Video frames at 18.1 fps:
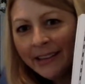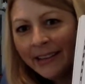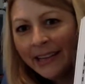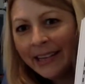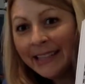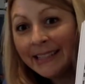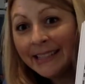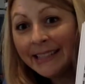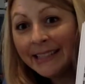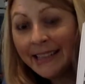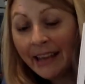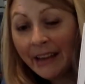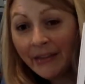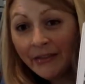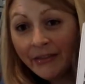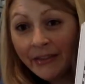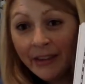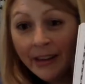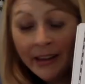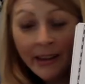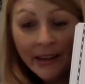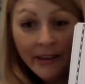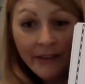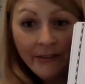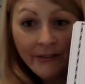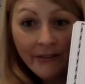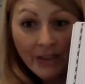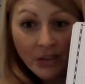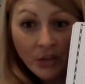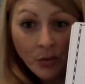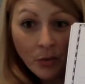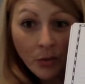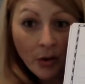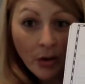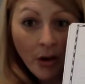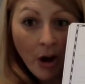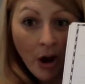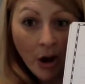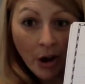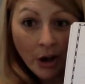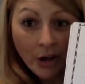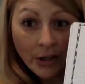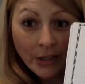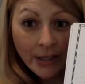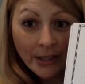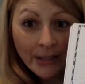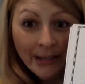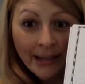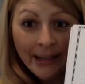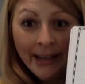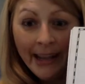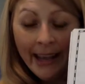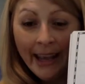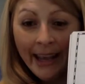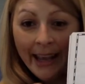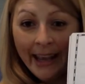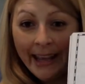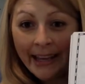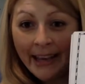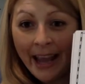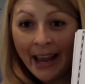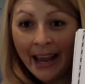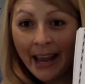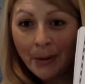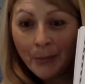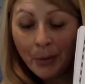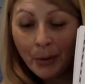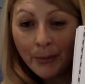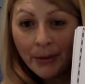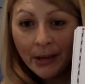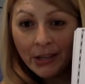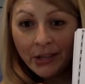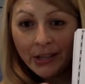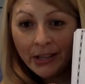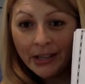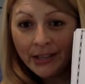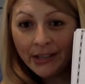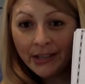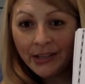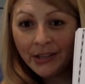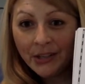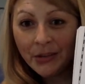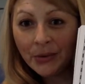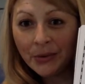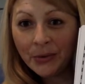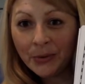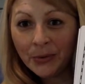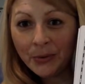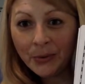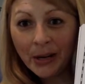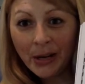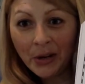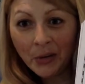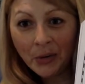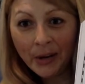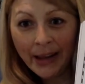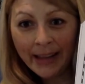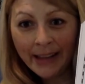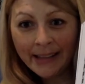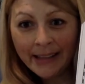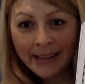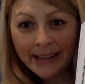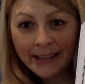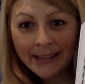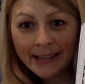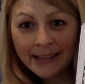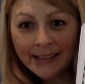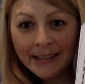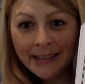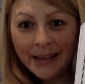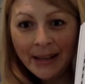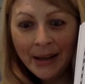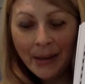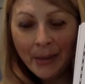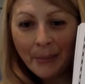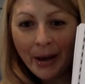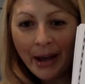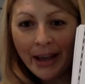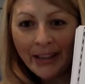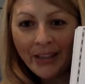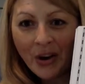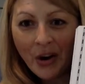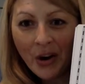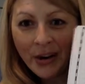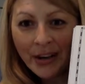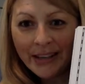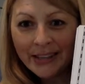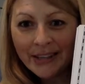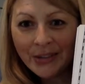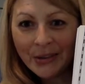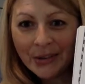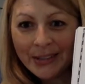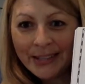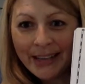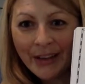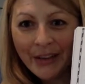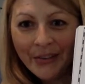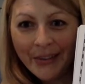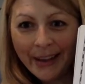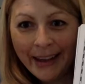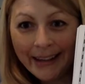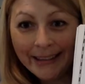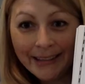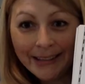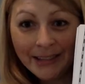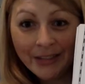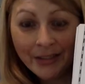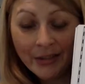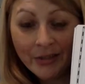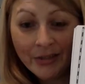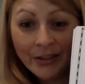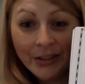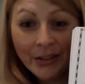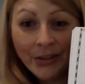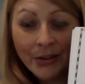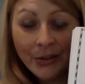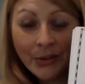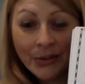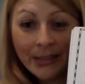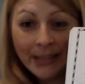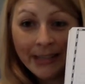is deaf visual art. And I had permission to recreate this by the artist herself, Ann Silver, who is a